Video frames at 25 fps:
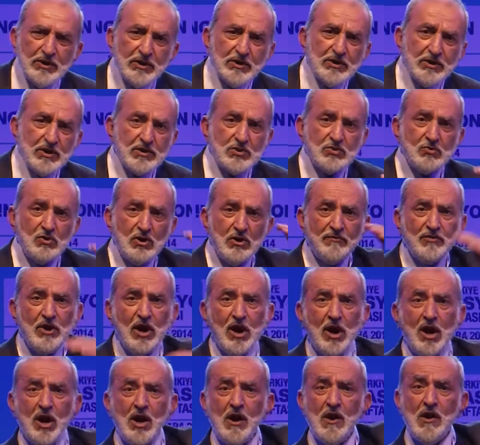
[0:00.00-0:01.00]
It has to have
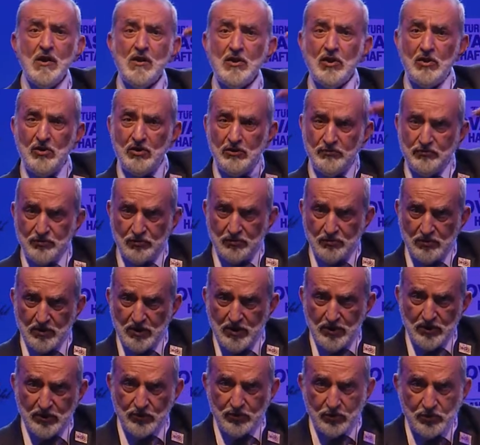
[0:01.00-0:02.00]
a higher level,
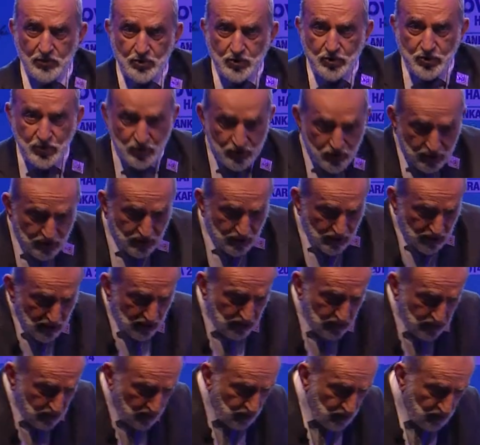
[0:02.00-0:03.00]
not just,
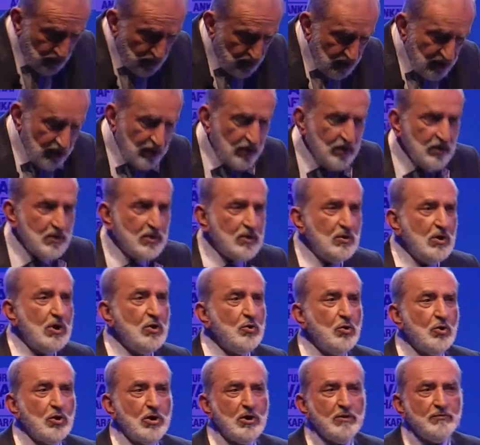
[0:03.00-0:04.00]
the
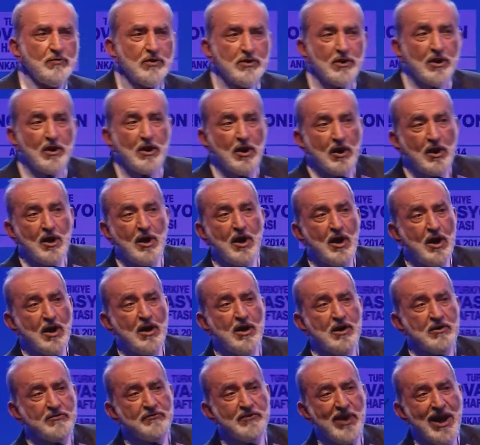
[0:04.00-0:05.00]
lower level. There are
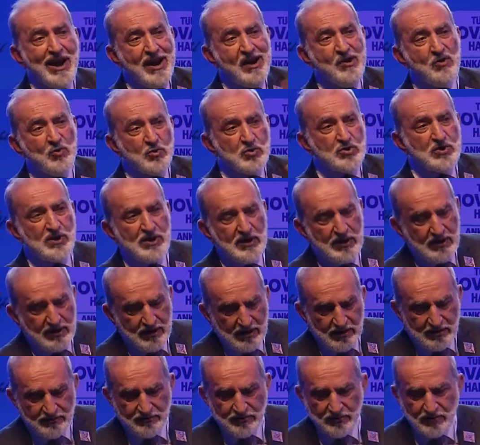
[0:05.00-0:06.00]
higher values and
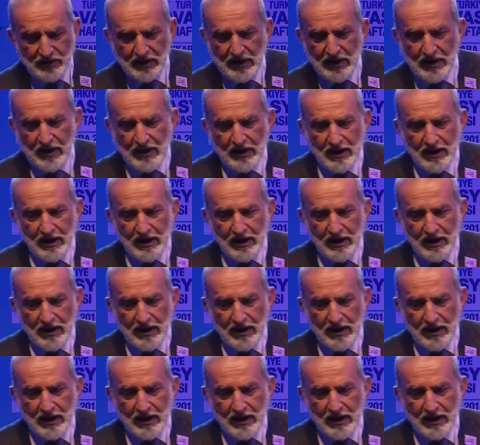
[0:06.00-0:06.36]
higher level.